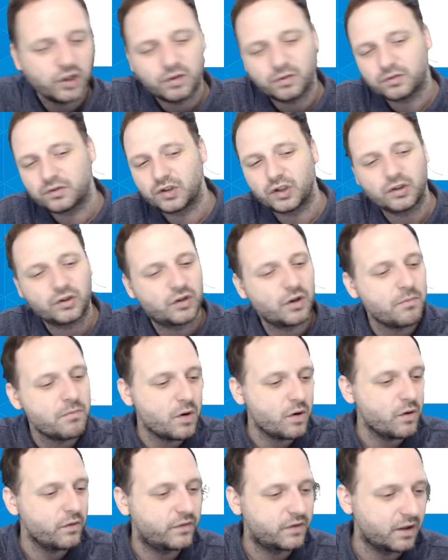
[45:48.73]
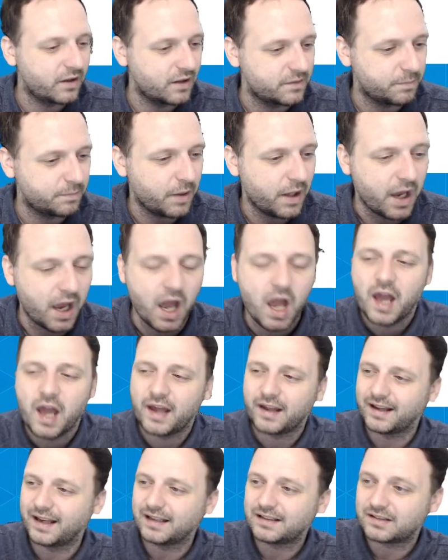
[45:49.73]
to move to this player.
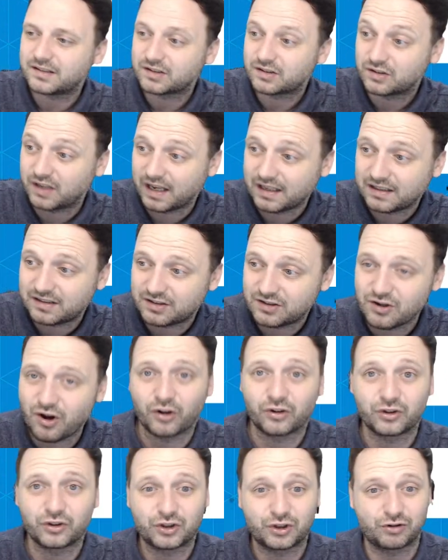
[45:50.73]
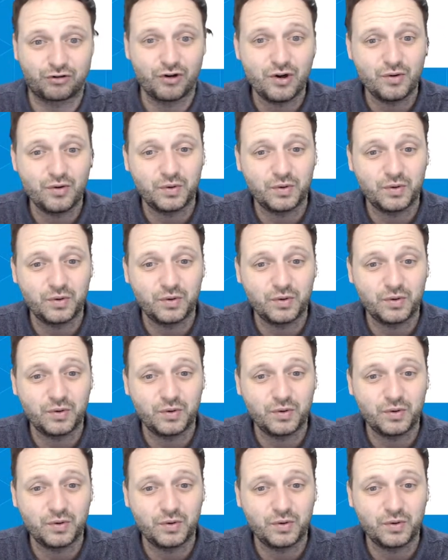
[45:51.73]
It's not true.